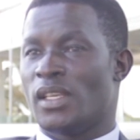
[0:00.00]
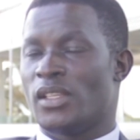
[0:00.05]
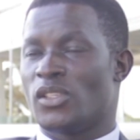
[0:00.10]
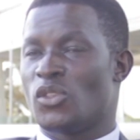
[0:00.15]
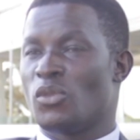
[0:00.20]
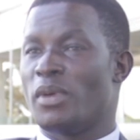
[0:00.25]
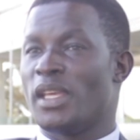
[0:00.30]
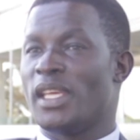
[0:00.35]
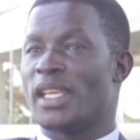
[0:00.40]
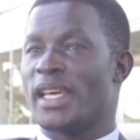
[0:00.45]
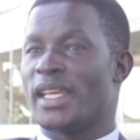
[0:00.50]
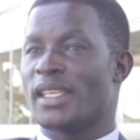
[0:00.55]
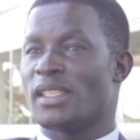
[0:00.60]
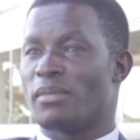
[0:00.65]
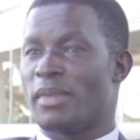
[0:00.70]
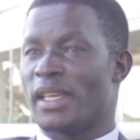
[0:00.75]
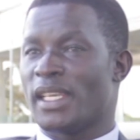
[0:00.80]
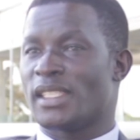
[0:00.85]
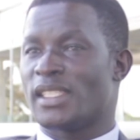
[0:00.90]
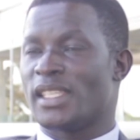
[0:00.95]
To me, that
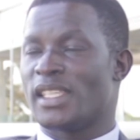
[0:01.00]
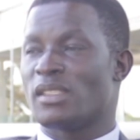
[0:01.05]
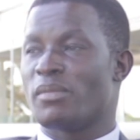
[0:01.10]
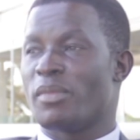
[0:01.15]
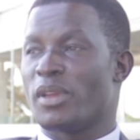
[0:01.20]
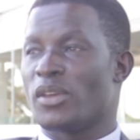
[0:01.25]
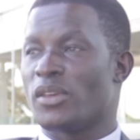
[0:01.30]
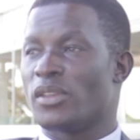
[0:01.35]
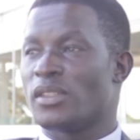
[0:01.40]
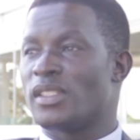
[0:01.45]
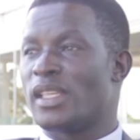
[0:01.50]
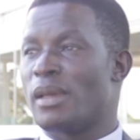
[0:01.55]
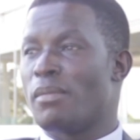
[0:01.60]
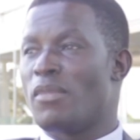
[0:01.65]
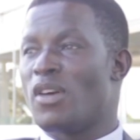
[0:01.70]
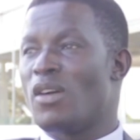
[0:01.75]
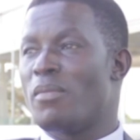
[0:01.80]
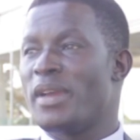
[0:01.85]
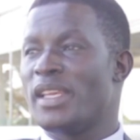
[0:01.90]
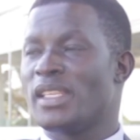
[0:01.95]
makes sense, because the
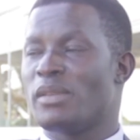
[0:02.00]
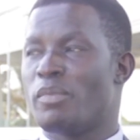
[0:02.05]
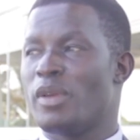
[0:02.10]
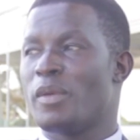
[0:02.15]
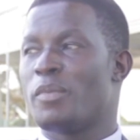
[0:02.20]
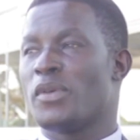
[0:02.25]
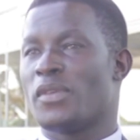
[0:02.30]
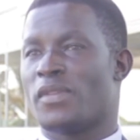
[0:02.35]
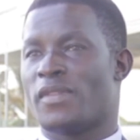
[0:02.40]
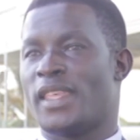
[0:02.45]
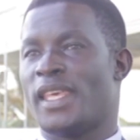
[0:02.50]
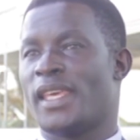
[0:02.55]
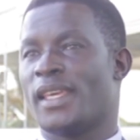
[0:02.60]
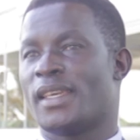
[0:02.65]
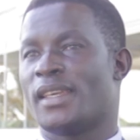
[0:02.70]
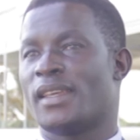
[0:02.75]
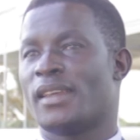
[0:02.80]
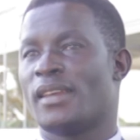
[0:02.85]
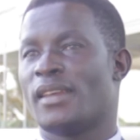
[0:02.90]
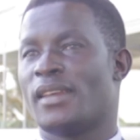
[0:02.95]
moment people
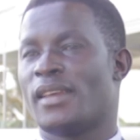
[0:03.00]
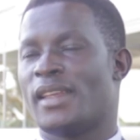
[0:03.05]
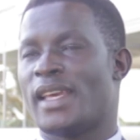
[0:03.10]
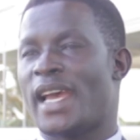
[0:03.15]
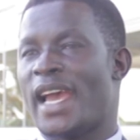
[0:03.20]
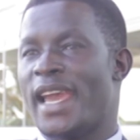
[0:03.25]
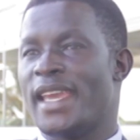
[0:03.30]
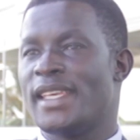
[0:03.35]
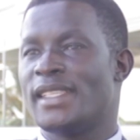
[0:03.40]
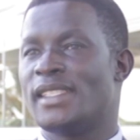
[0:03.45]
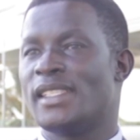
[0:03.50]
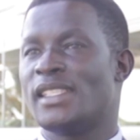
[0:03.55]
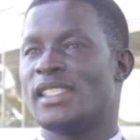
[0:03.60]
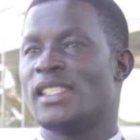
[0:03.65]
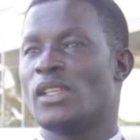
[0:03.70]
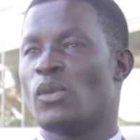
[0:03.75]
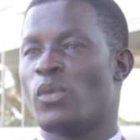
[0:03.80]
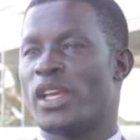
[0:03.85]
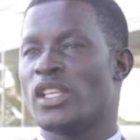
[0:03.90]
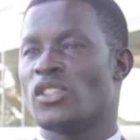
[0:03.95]
think
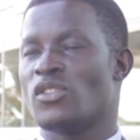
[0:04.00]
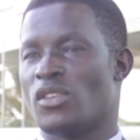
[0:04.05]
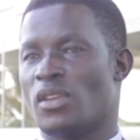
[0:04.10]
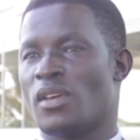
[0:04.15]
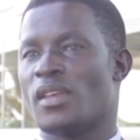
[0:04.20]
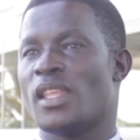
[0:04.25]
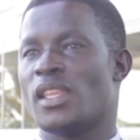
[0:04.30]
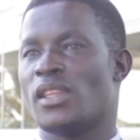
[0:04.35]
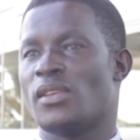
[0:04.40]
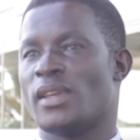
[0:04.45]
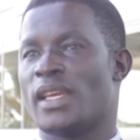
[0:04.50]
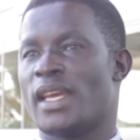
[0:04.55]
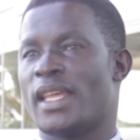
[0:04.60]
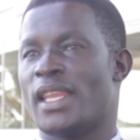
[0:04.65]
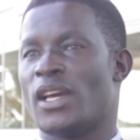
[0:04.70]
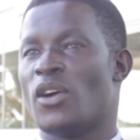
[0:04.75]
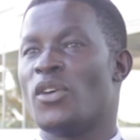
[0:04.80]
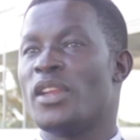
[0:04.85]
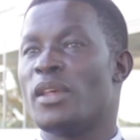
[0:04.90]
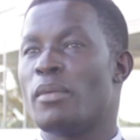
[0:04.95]
ICC went to northern
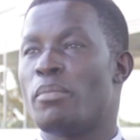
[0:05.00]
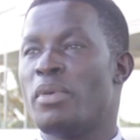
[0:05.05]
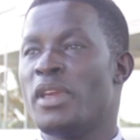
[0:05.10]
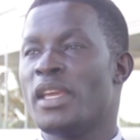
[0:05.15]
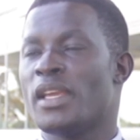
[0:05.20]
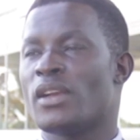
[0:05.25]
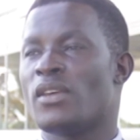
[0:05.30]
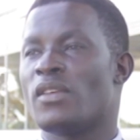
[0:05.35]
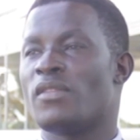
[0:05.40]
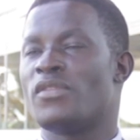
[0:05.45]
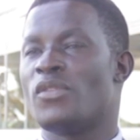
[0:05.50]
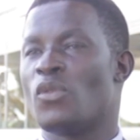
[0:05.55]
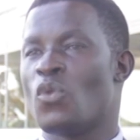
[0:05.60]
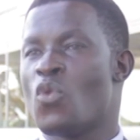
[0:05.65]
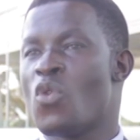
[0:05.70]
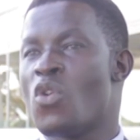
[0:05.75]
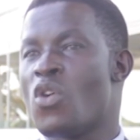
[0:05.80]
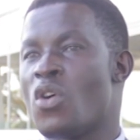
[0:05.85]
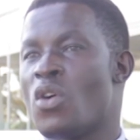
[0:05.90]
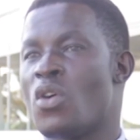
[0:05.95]
Uganda on the peak of the
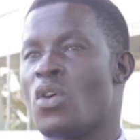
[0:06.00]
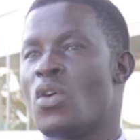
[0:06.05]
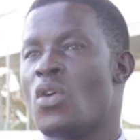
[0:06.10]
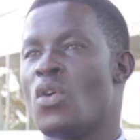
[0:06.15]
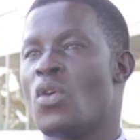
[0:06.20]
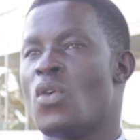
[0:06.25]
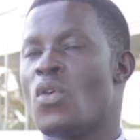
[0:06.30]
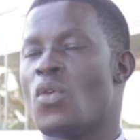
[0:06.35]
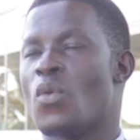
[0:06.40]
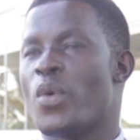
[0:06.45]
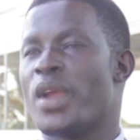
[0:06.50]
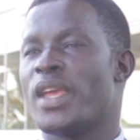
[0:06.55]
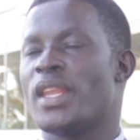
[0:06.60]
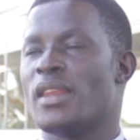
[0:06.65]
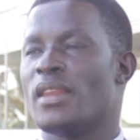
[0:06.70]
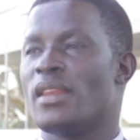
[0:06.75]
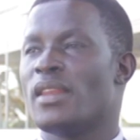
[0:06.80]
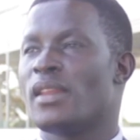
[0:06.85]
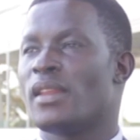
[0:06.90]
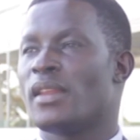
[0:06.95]
war,
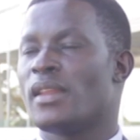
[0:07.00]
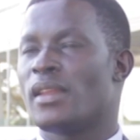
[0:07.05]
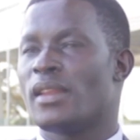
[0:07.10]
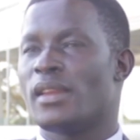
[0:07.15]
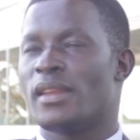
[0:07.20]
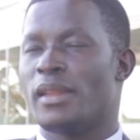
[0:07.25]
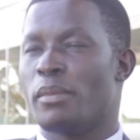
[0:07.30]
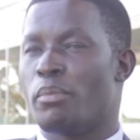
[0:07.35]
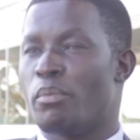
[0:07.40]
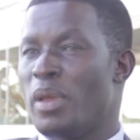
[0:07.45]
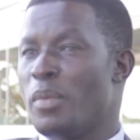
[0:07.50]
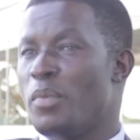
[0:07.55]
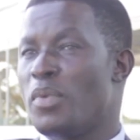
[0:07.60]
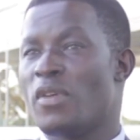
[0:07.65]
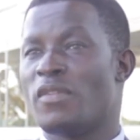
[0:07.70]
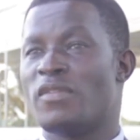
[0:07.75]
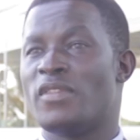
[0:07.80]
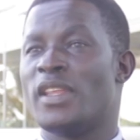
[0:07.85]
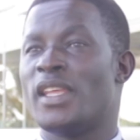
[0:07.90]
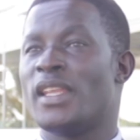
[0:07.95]
when the people
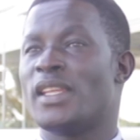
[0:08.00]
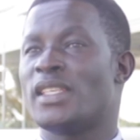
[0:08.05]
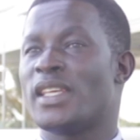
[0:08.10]
of the